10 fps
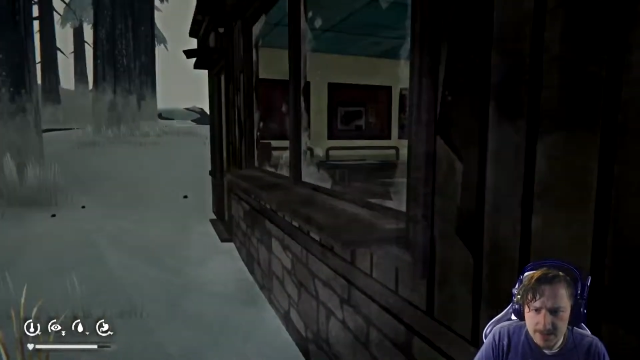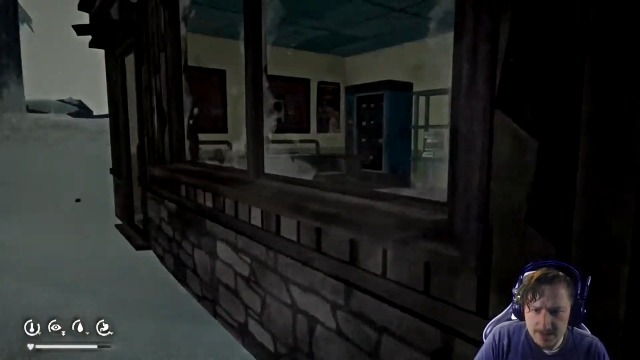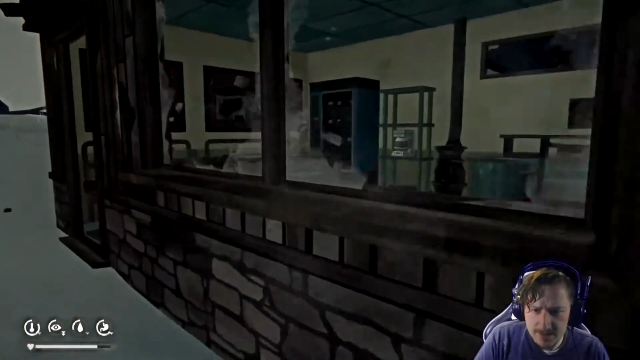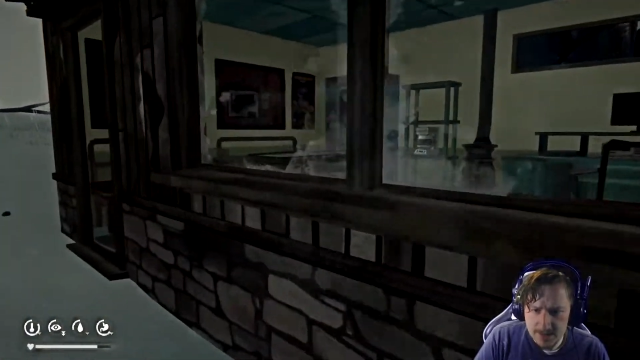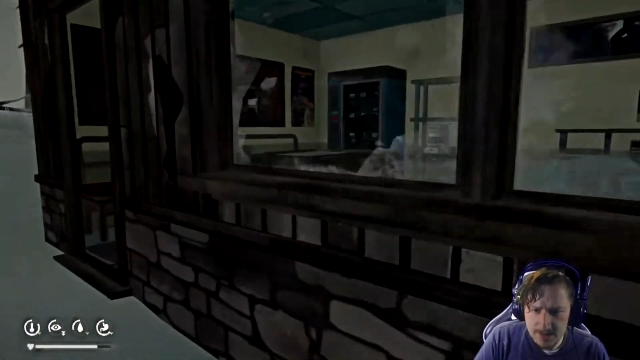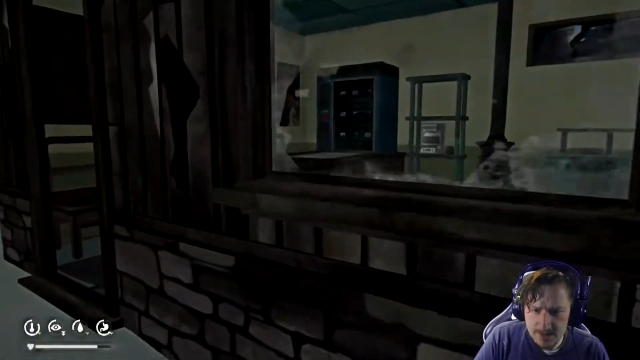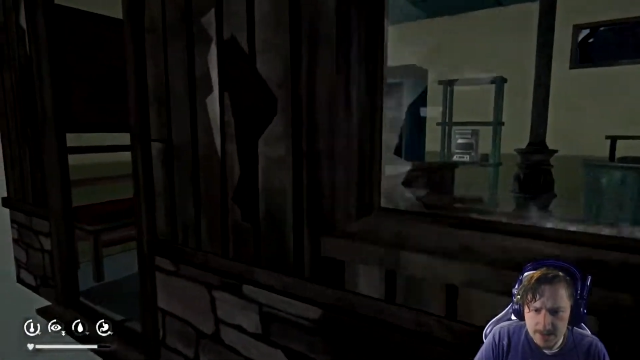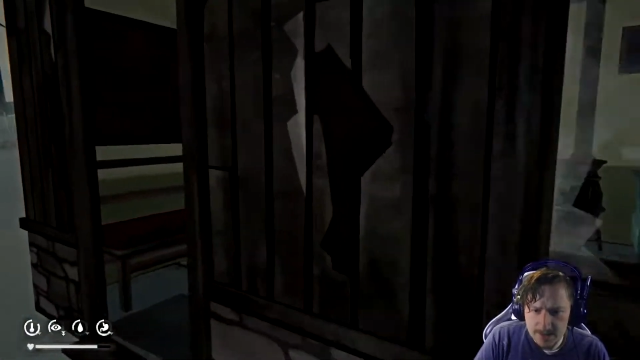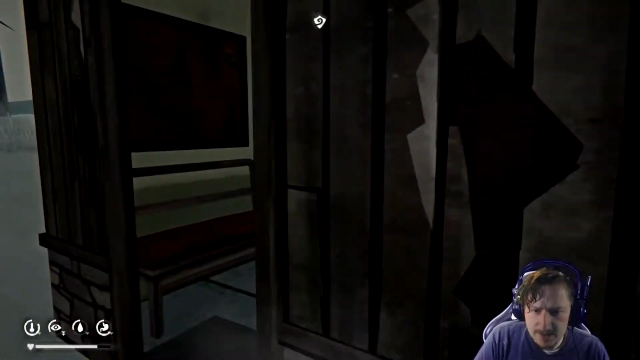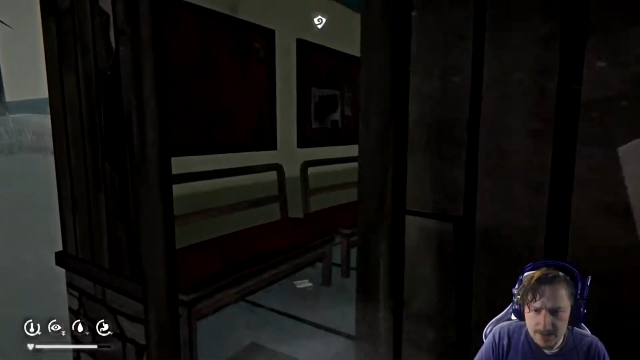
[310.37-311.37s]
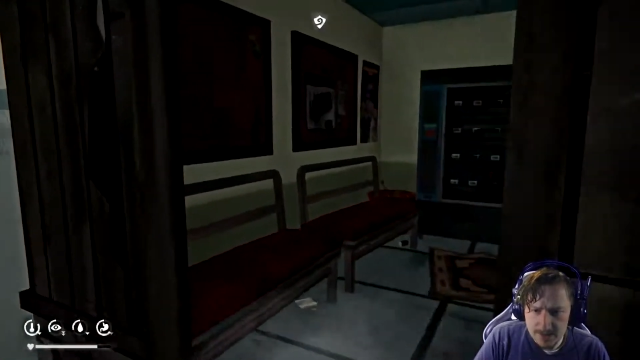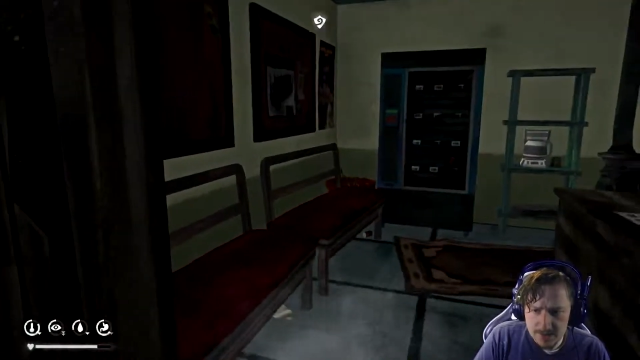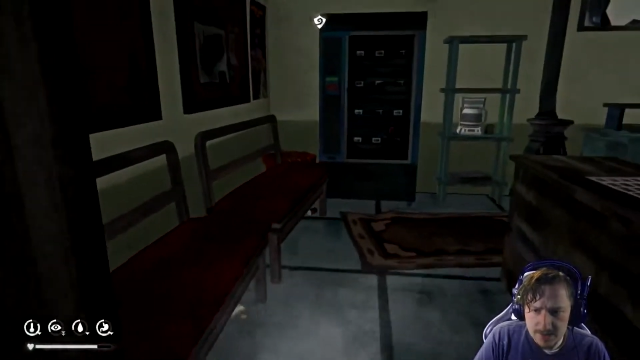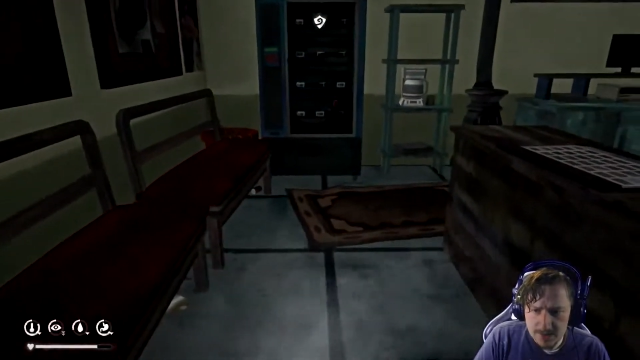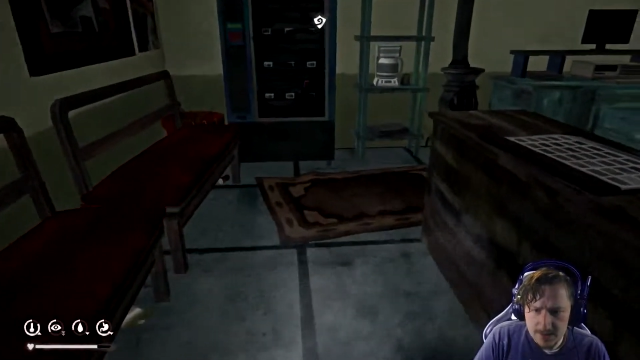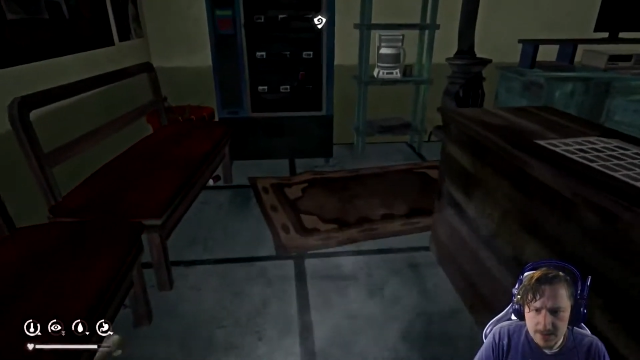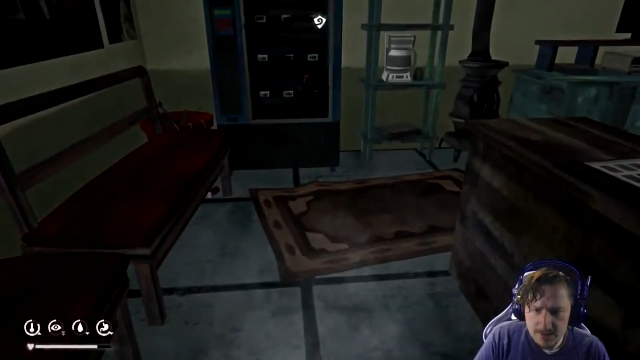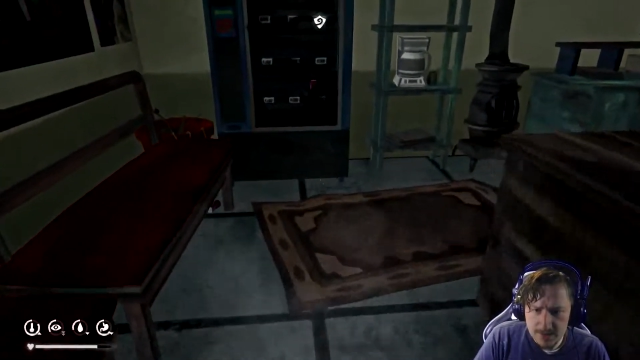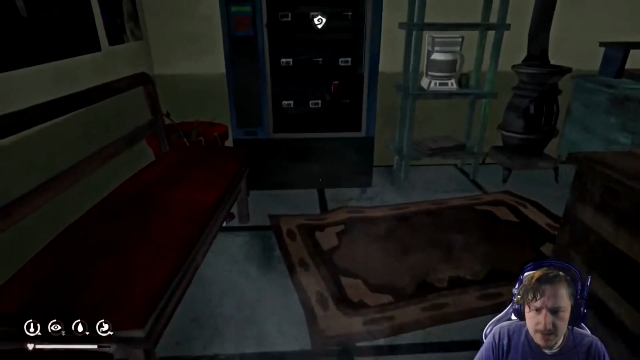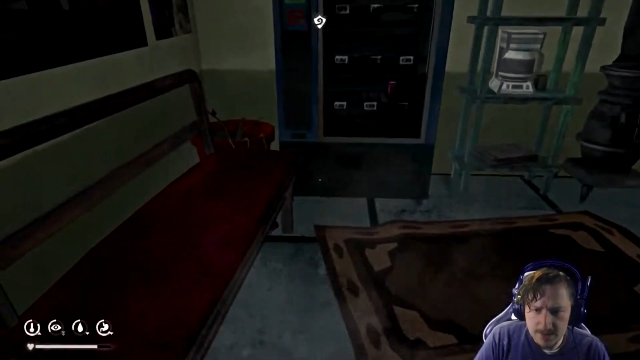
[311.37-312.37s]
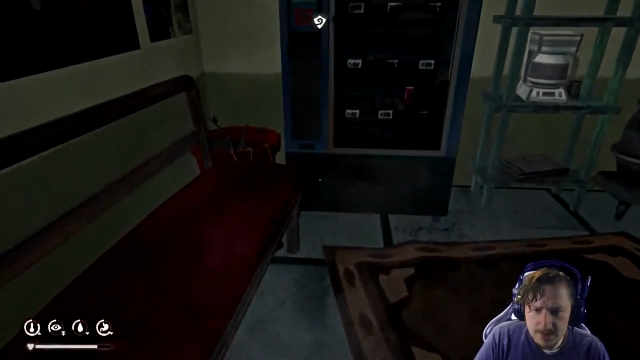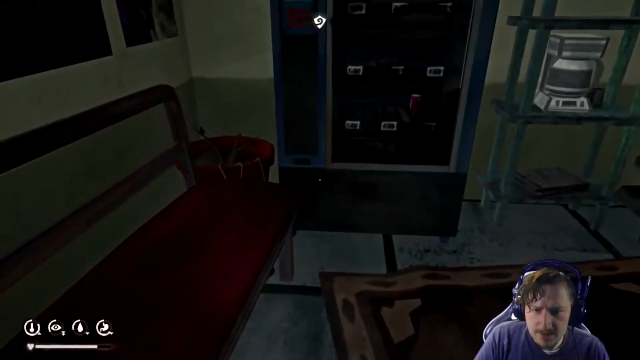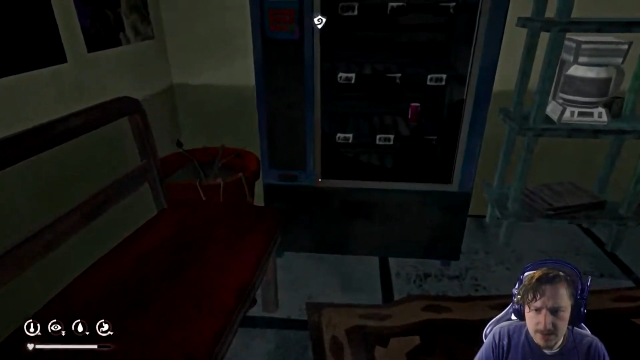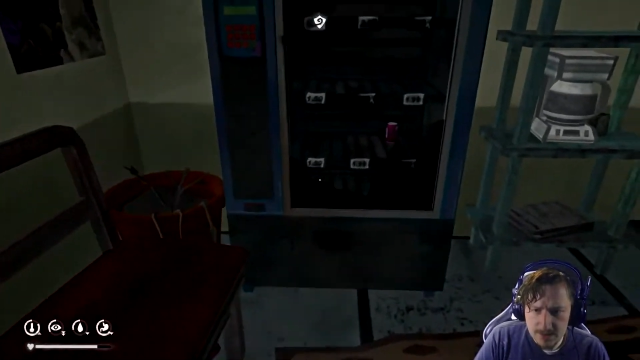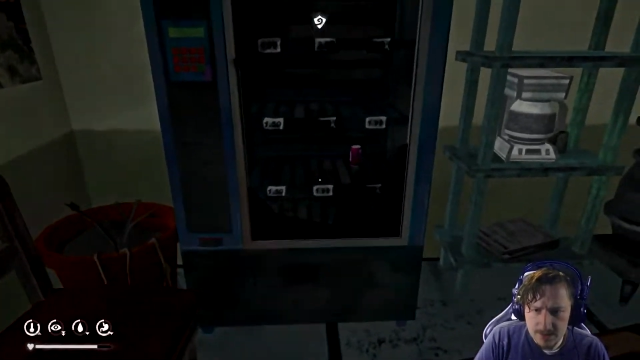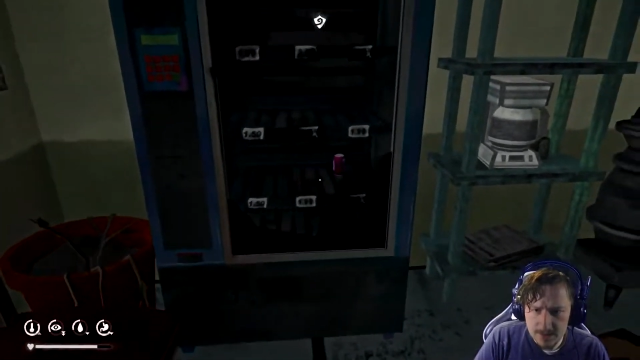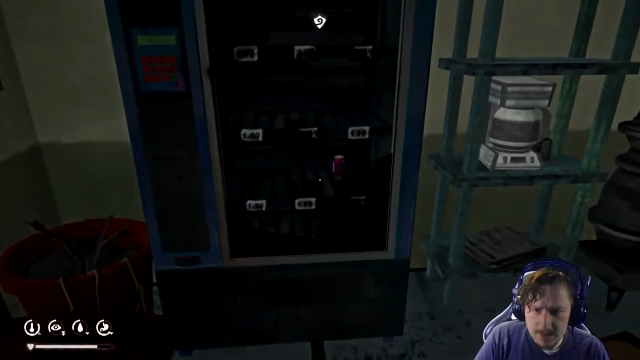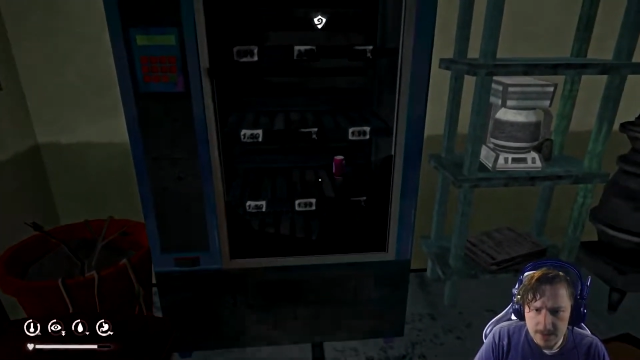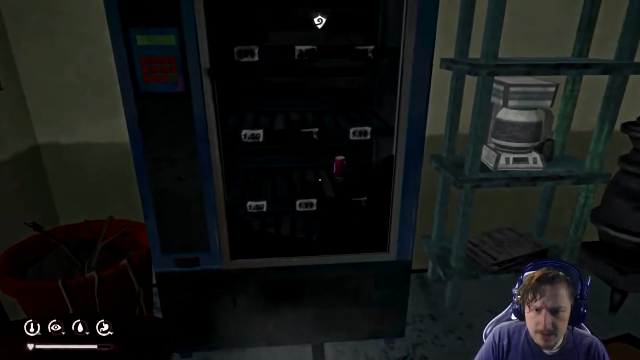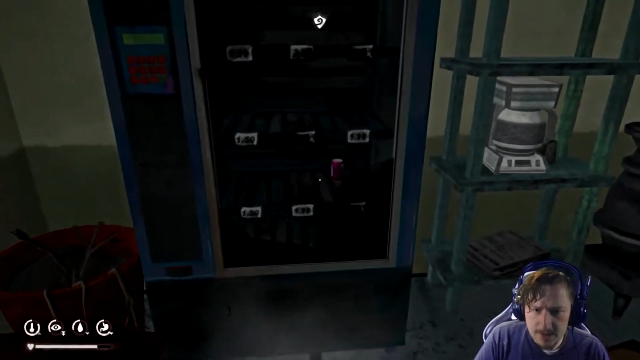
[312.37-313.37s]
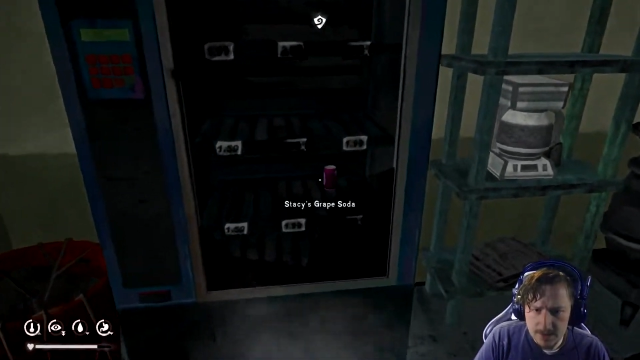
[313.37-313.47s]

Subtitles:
(silence)